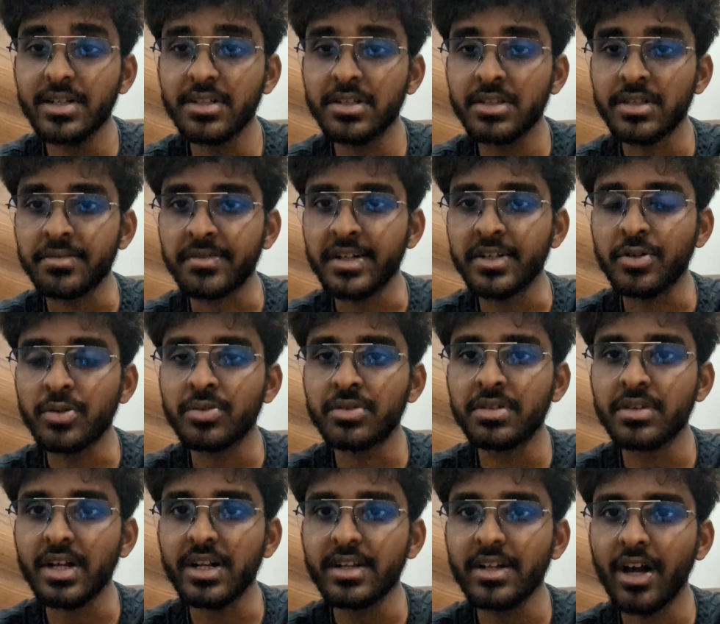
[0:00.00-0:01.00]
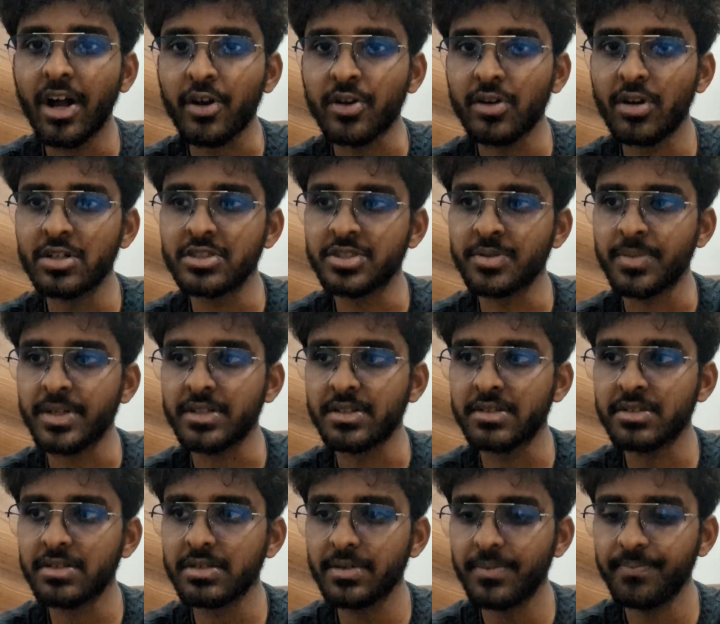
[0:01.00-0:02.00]
receiver to send
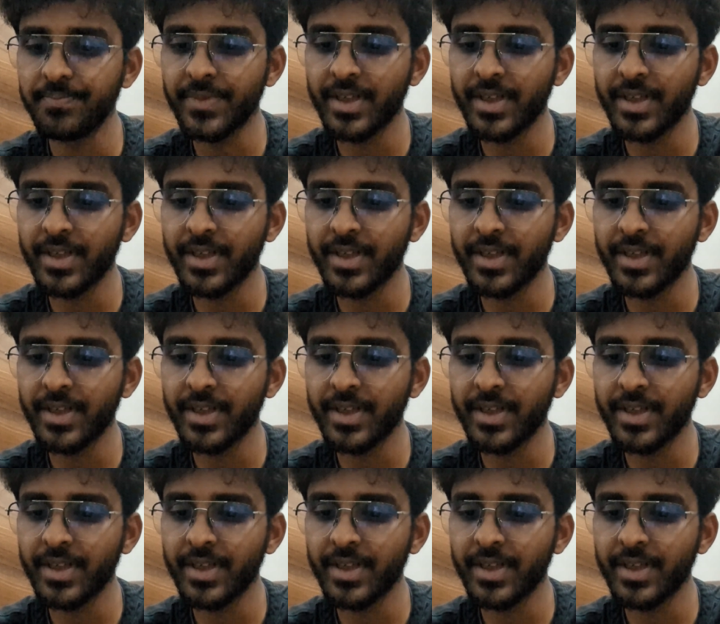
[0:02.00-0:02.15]
acknowledgements.